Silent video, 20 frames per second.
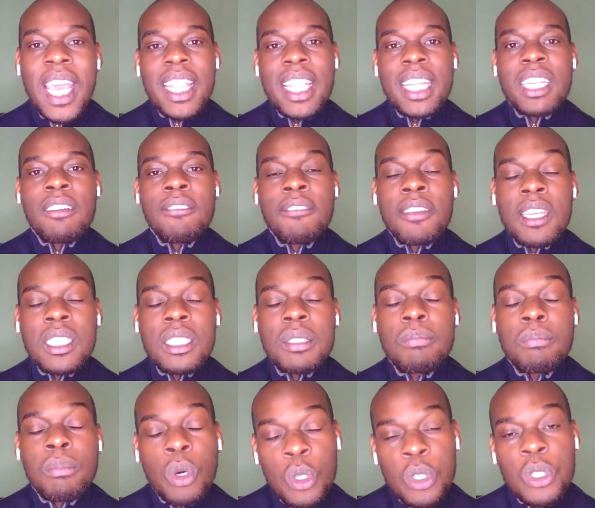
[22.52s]
that affects
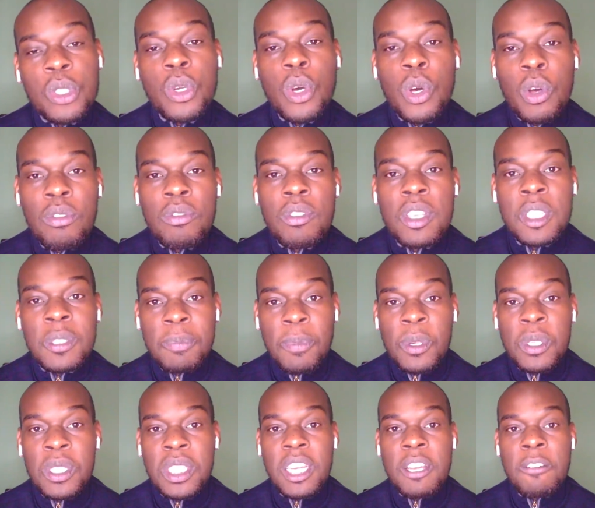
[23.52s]
most of the
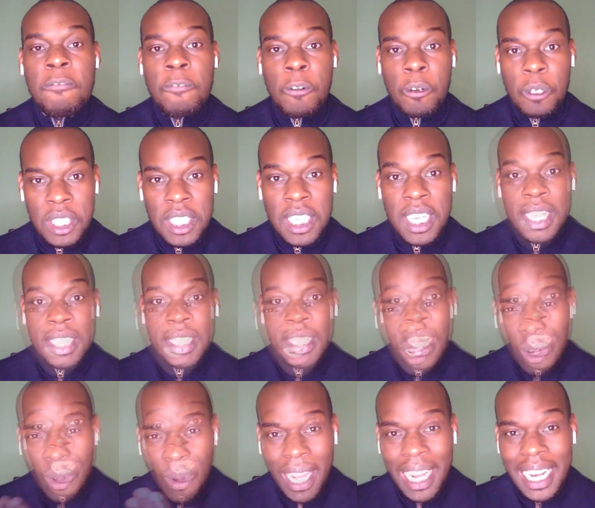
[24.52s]
sporting frontiers
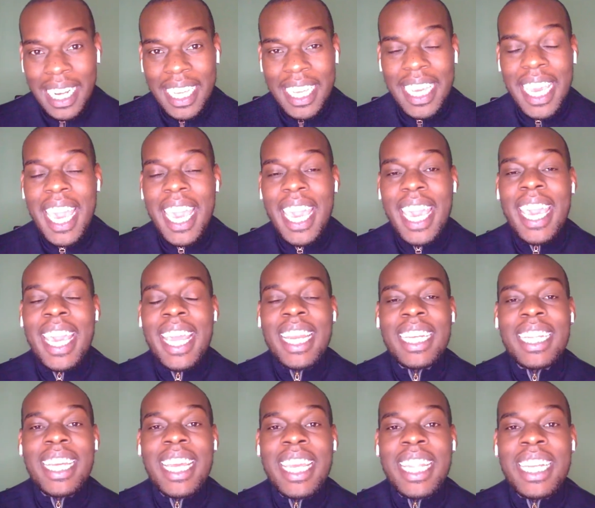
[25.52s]
locally
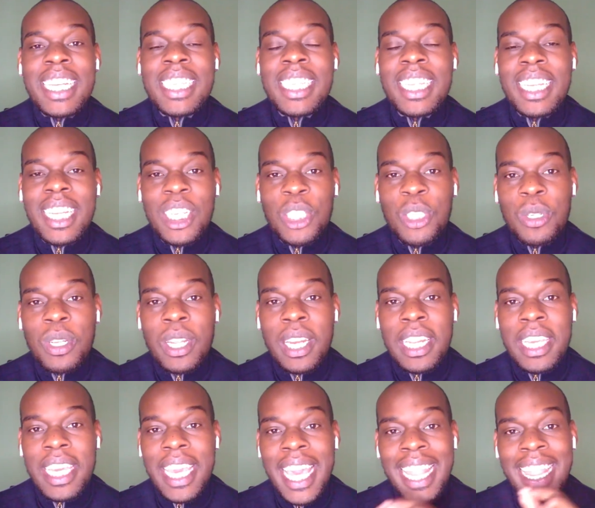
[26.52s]
and
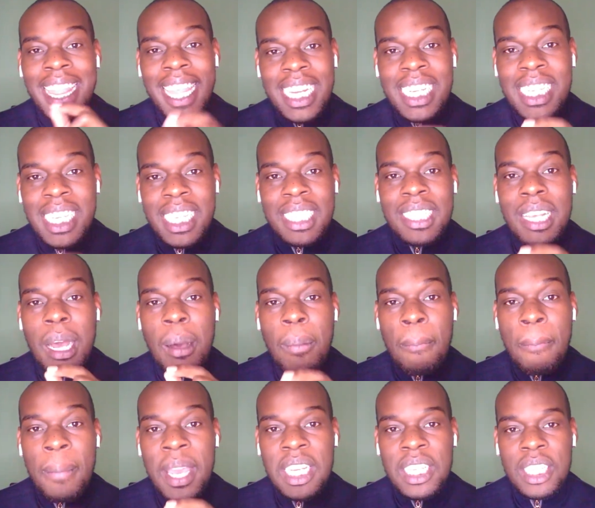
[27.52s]
internationally, and that is
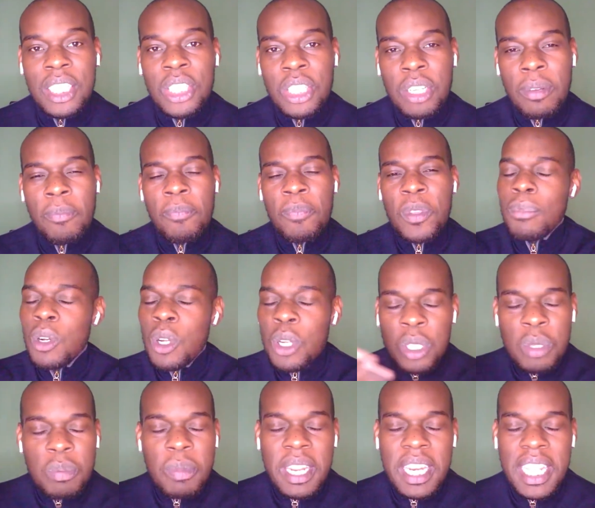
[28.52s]
mentorship.
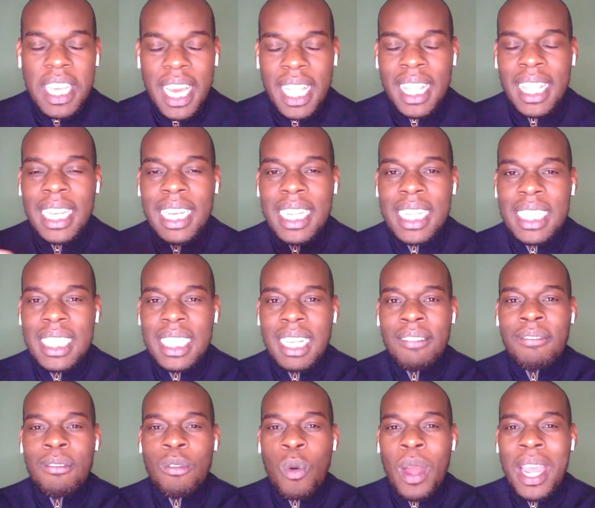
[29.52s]
Not many athletes
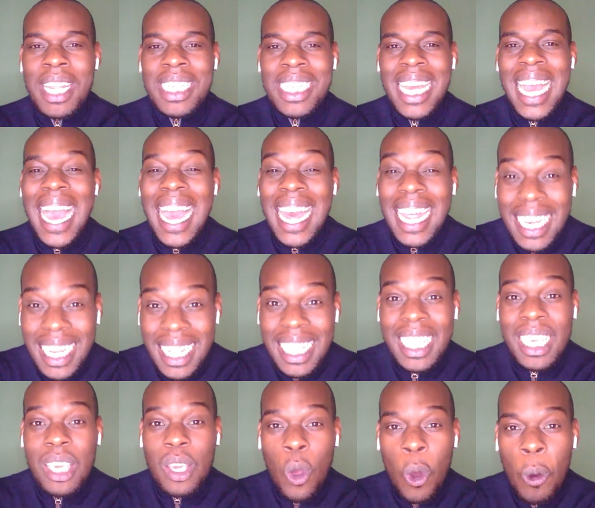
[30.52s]
have quite had
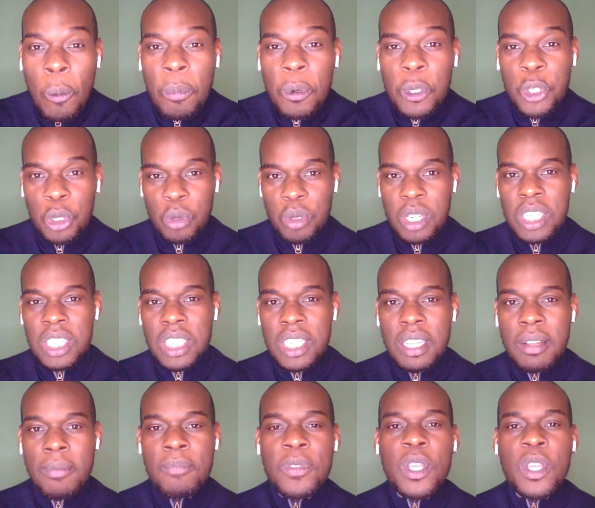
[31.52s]
the opportunity